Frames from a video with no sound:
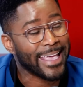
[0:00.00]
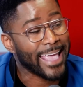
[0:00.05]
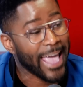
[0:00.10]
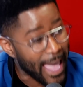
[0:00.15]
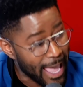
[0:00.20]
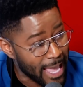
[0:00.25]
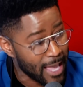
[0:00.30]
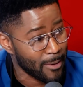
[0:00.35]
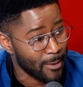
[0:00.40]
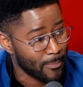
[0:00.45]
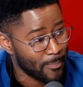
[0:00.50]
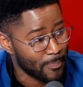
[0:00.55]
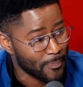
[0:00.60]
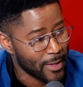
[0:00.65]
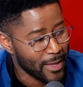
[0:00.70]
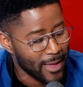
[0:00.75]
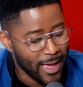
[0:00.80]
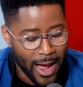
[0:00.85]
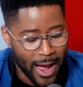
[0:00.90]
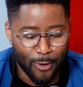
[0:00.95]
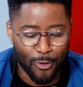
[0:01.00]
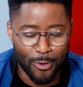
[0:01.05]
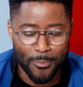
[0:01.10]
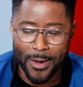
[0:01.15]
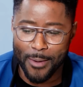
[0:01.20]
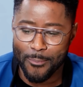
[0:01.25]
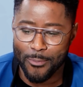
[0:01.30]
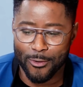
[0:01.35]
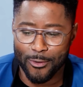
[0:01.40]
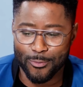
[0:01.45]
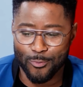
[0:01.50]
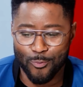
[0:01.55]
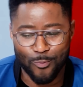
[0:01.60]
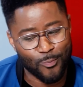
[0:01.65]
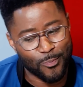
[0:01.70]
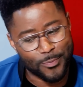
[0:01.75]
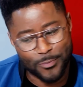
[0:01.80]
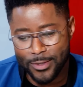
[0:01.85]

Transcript: game. I remember,